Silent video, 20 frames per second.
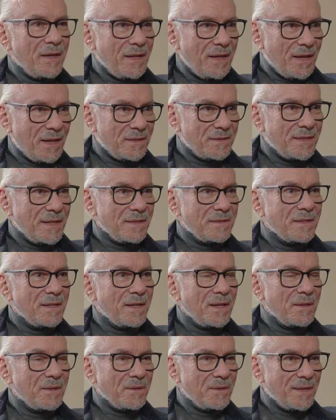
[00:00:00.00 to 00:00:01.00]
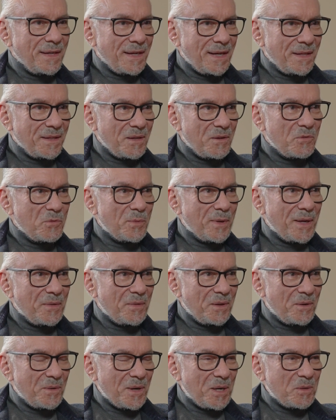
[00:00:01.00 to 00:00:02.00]
Yes, that's another thing I love about
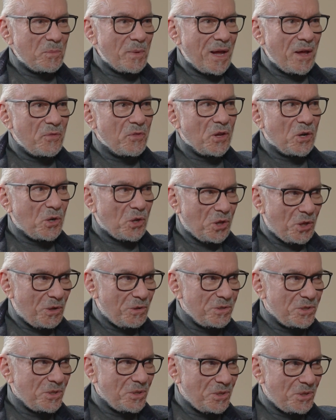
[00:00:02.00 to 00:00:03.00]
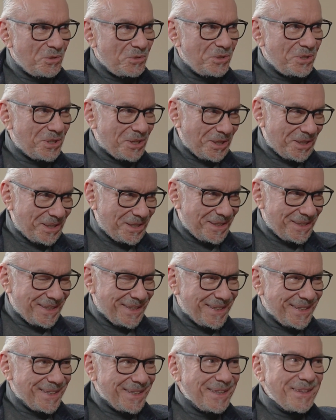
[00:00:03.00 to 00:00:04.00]
the direct path. The closer you look,
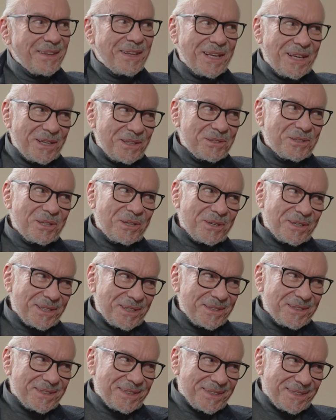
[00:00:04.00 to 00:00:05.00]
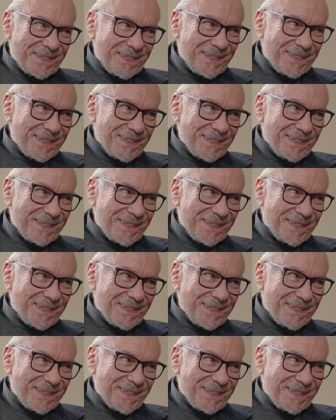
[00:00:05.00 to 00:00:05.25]
the easier it is to see